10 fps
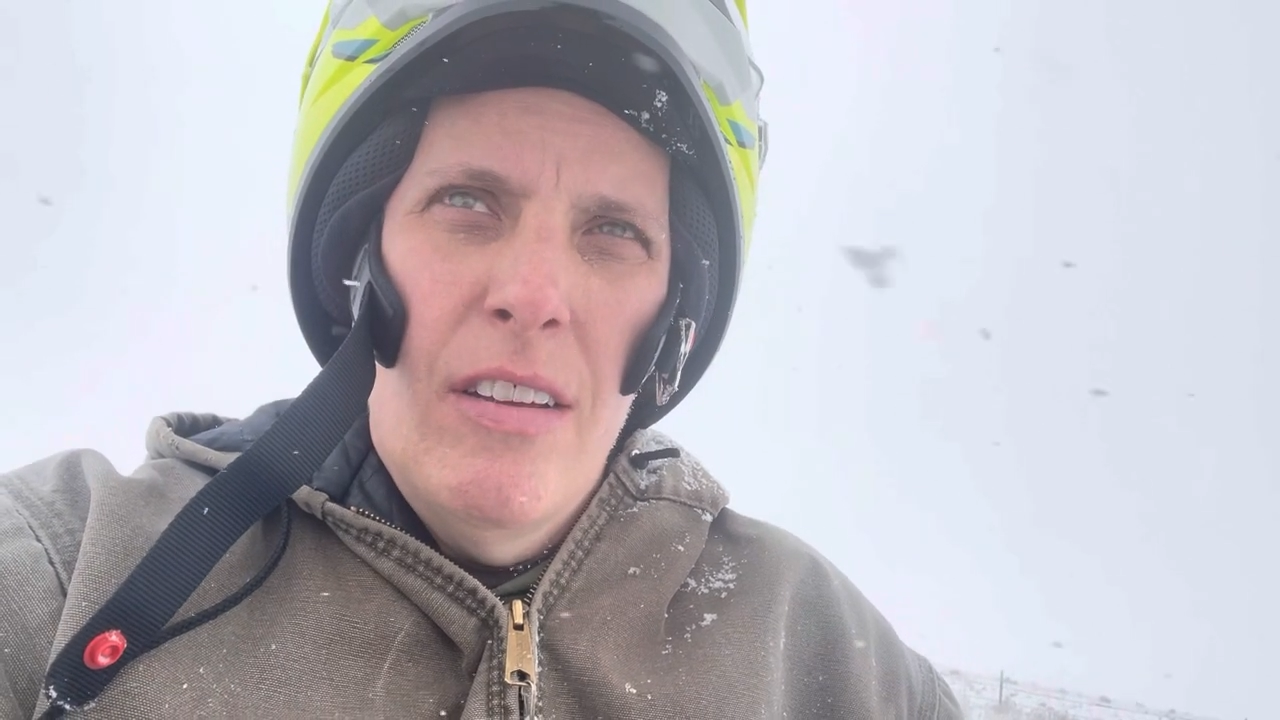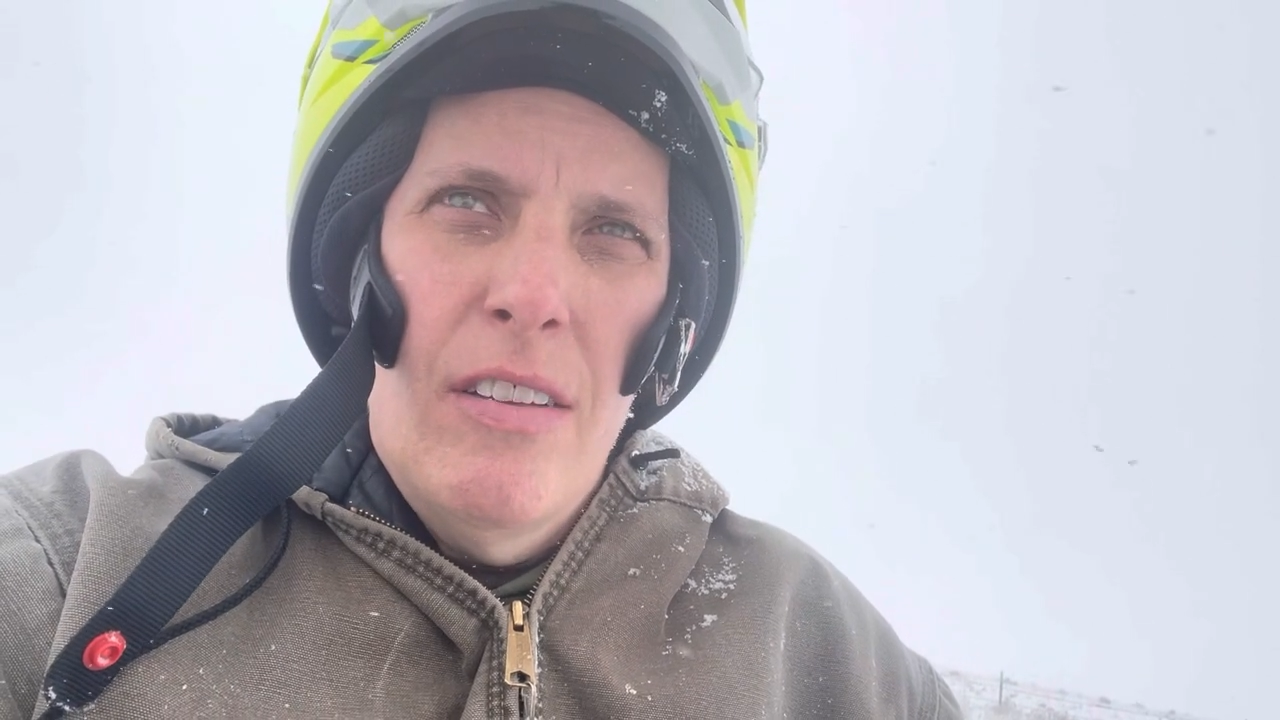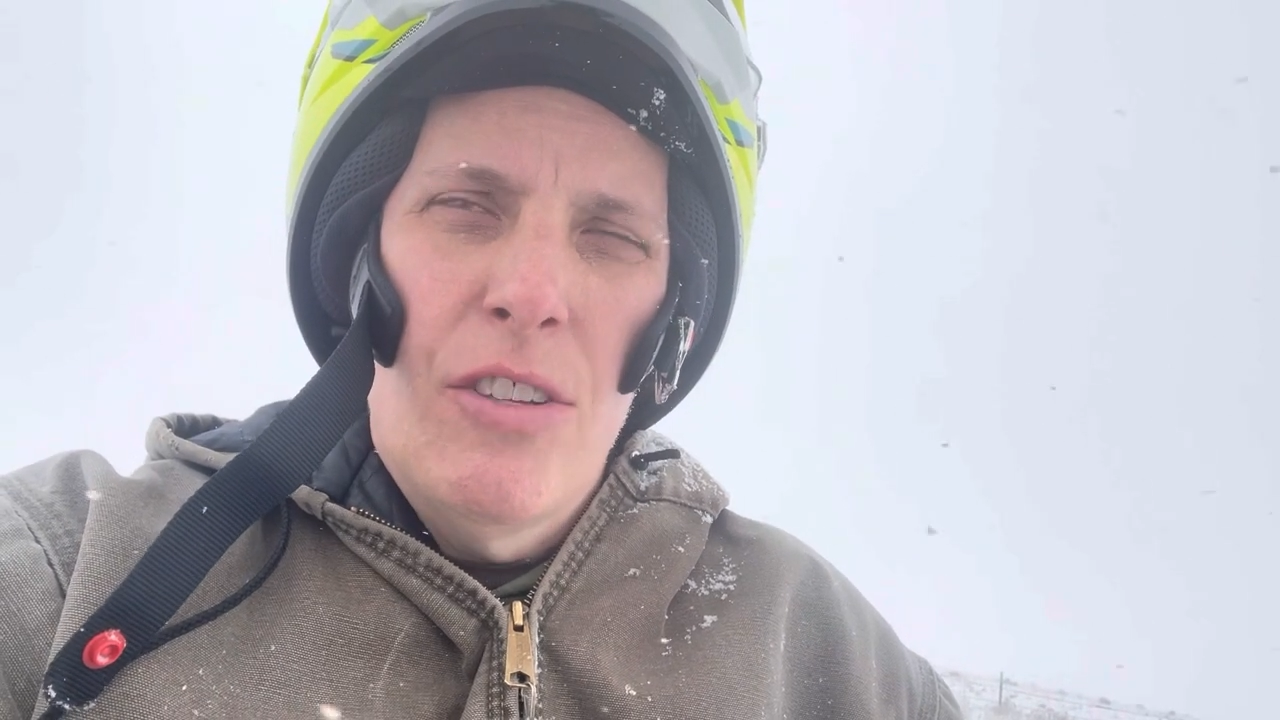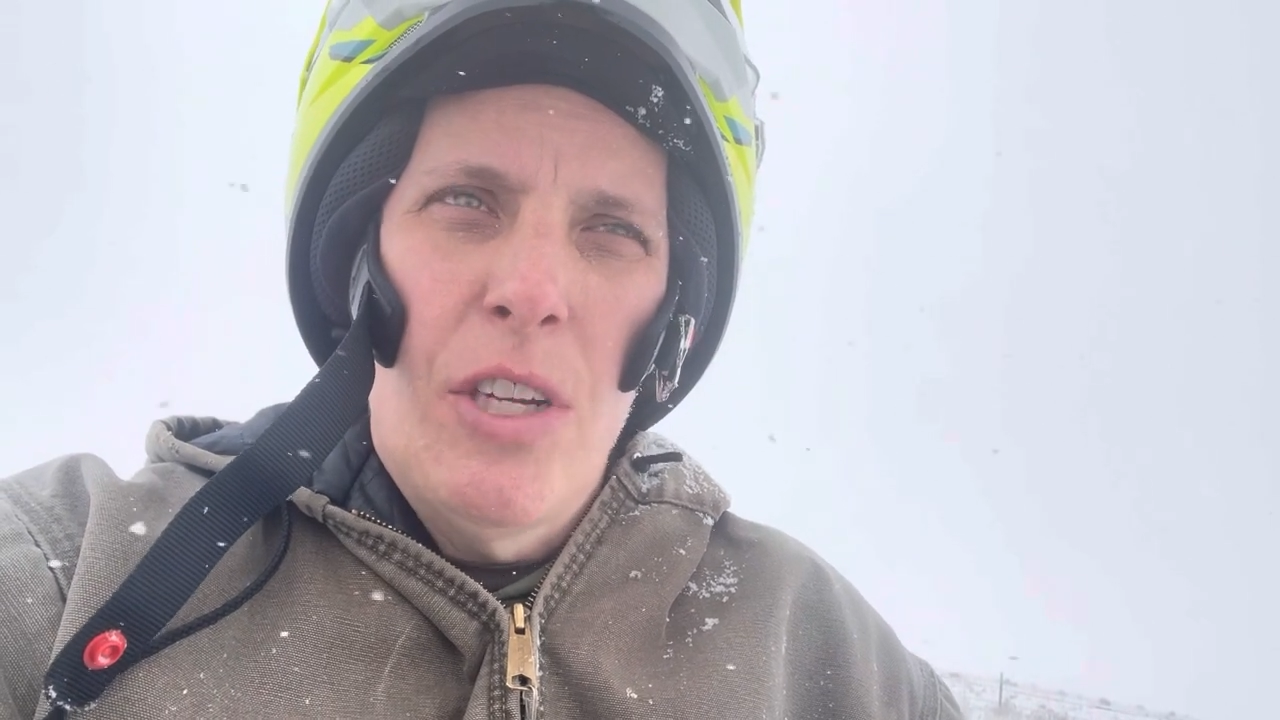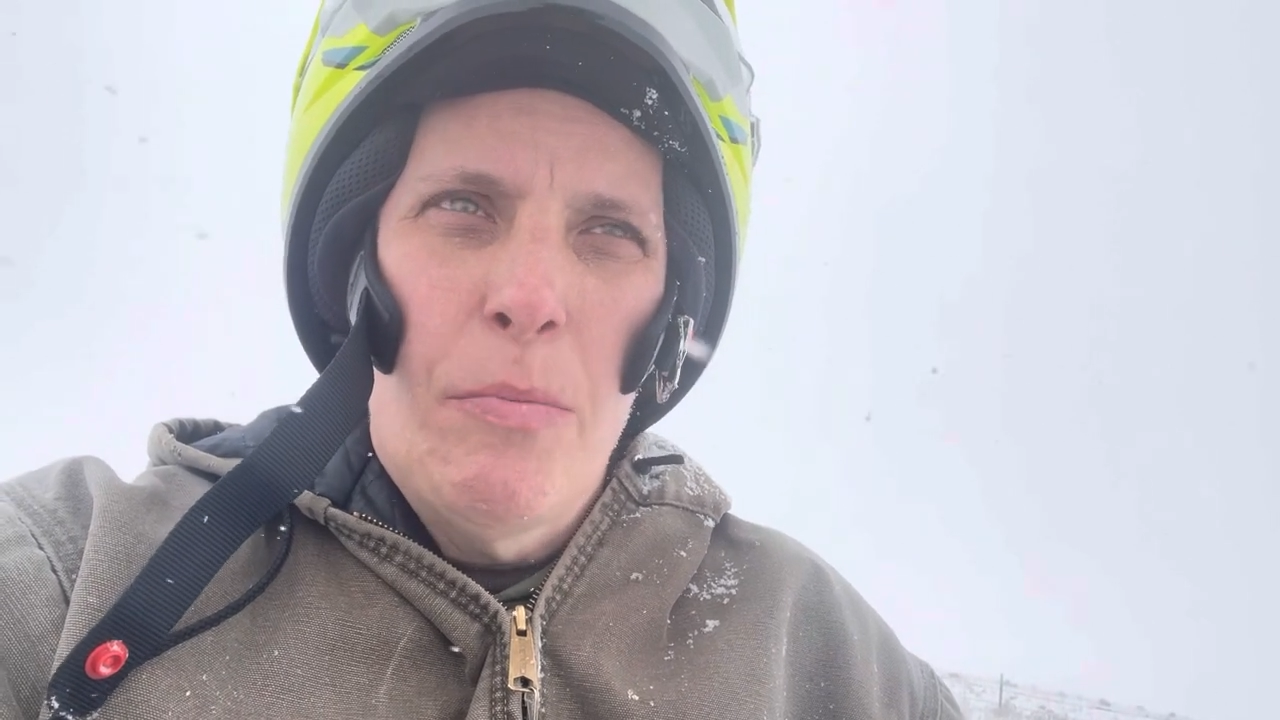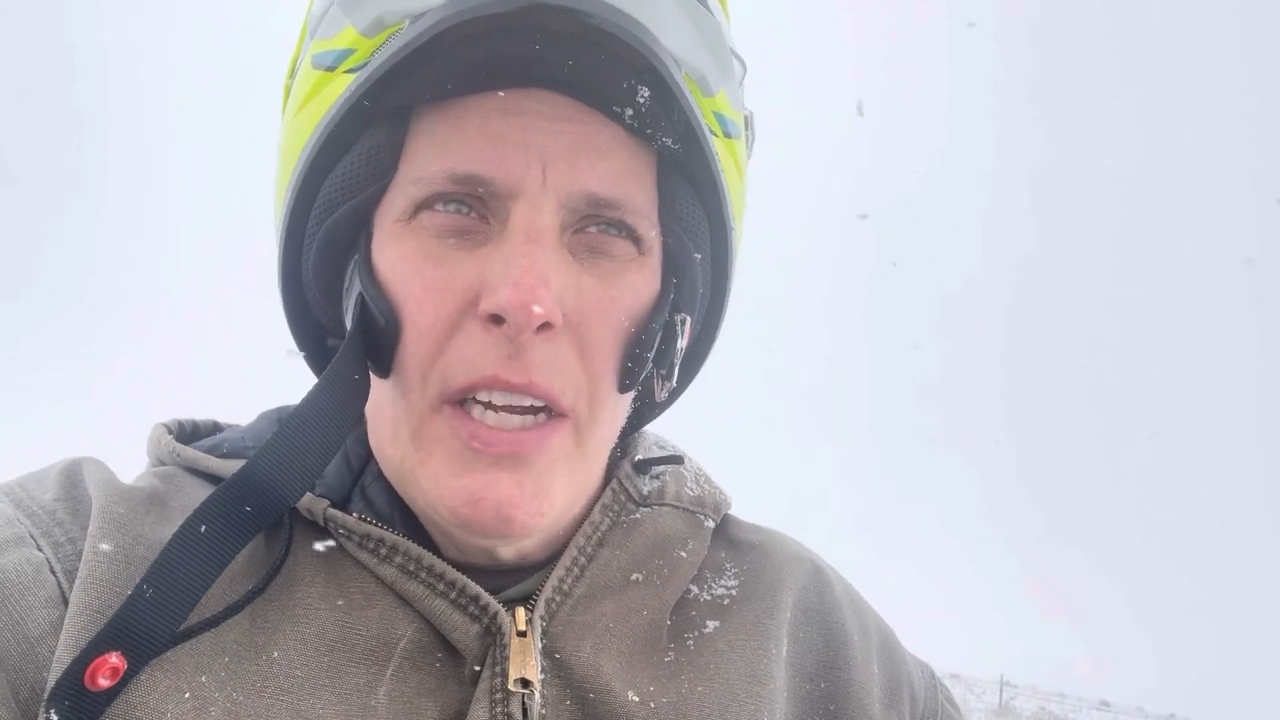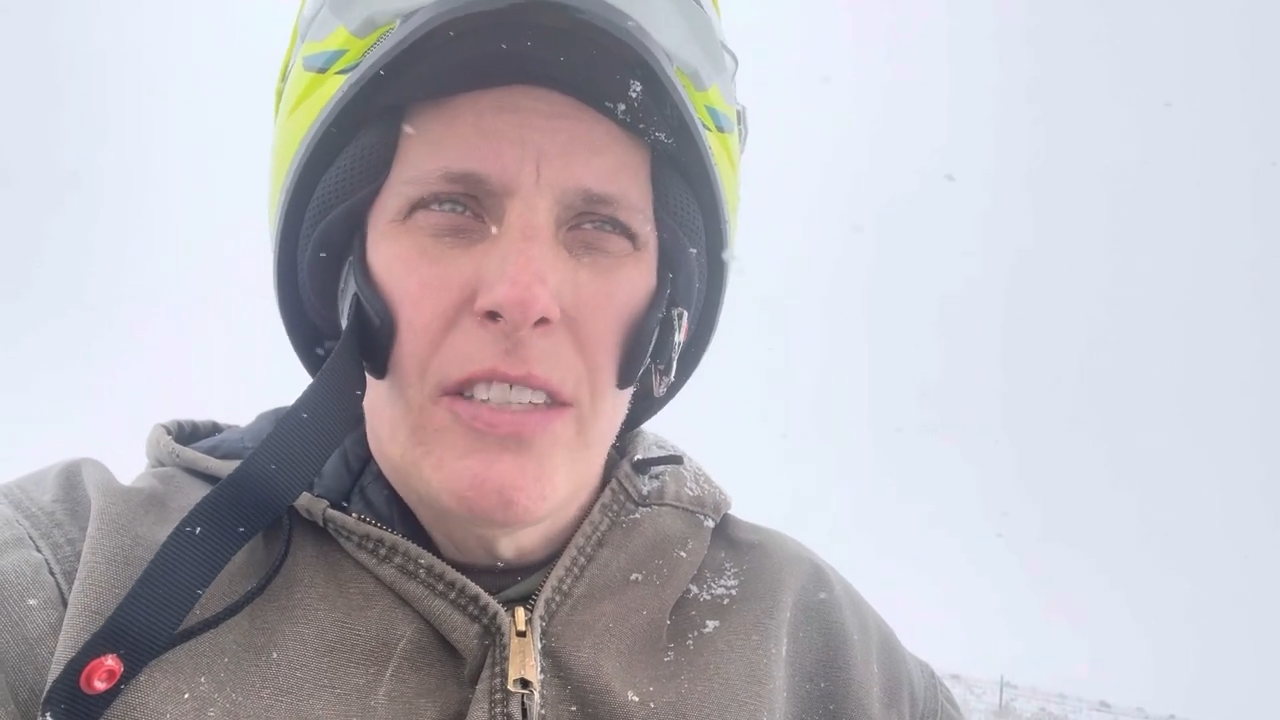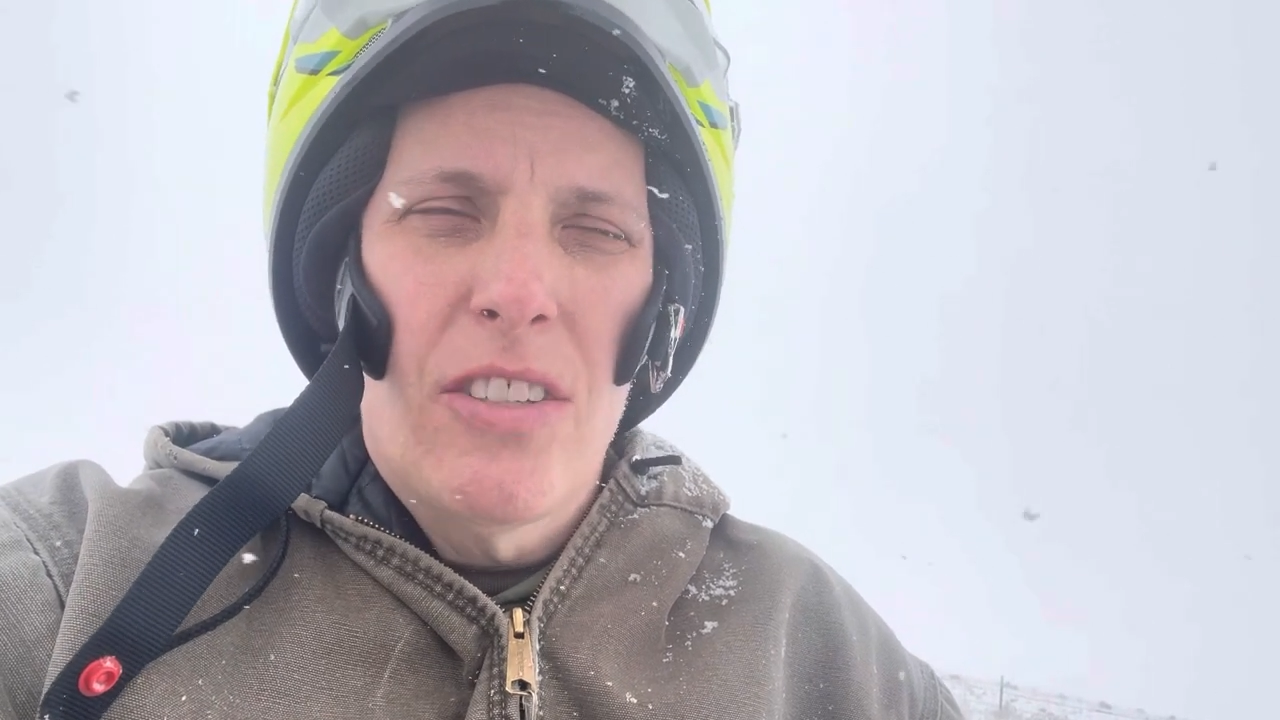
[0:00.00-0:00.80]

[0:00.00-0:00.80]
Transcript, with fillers: the Jeep got